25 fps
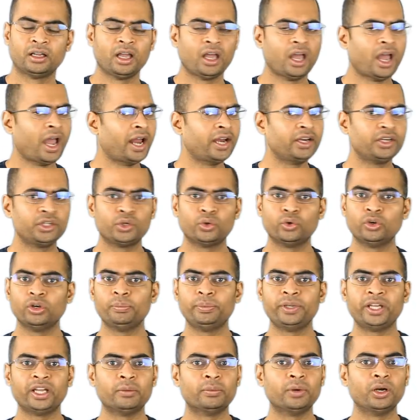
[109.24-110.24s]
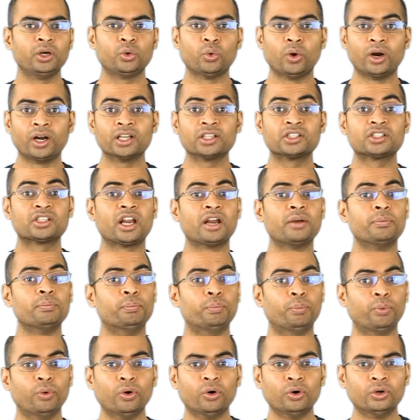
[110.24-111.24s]
and you will be able to understand
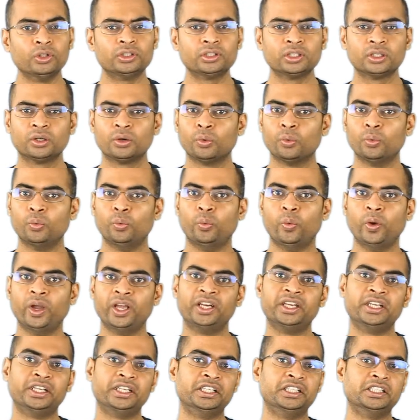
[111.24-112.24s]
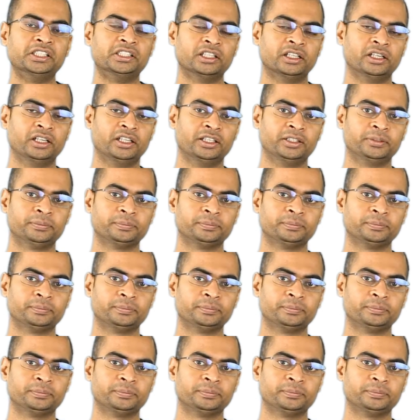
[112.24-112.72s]
both very easily.